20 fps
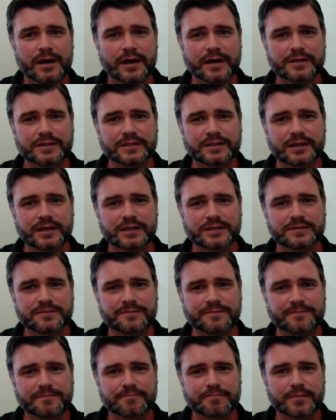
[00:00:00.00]
it's
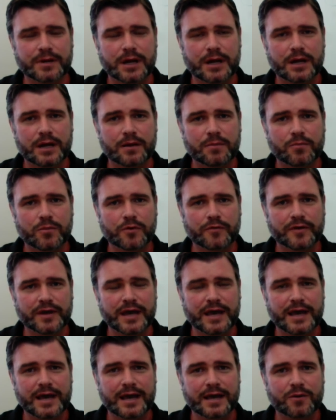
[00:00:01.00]
it's uh,
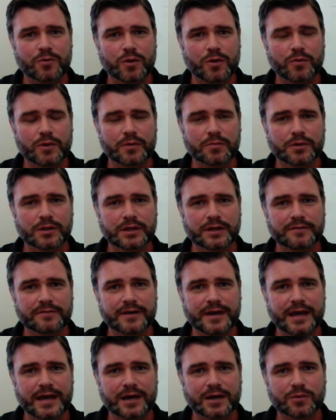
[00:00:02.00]
moving ahead what we believe
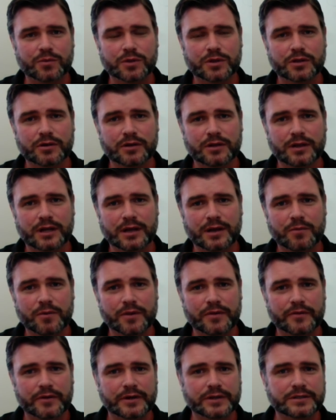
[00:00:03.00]
Canada will look like,
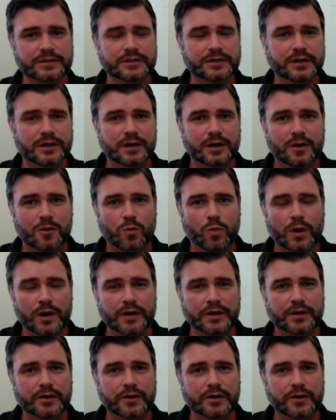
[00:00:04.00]
whether it's one